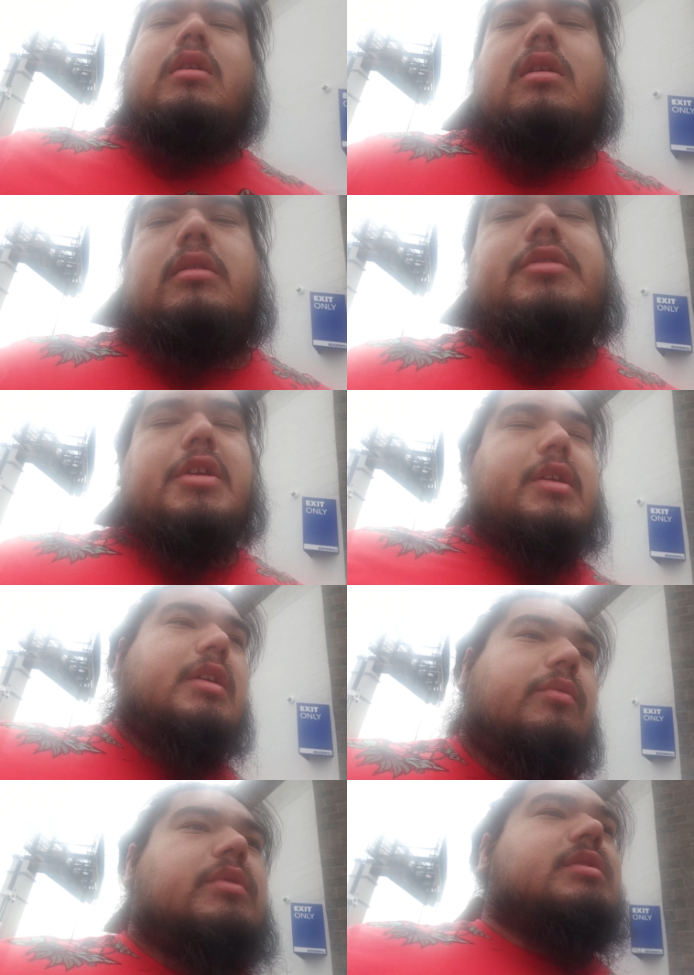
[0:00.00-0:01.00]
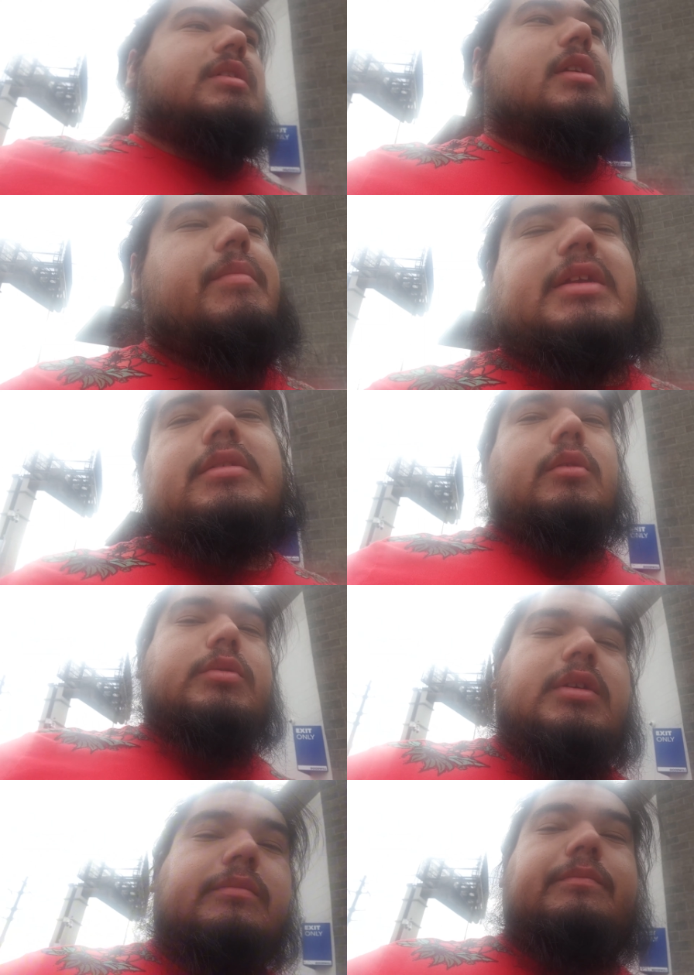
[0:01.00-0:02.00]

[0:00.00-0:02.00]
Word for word: I'll check in once I get back to the hotel.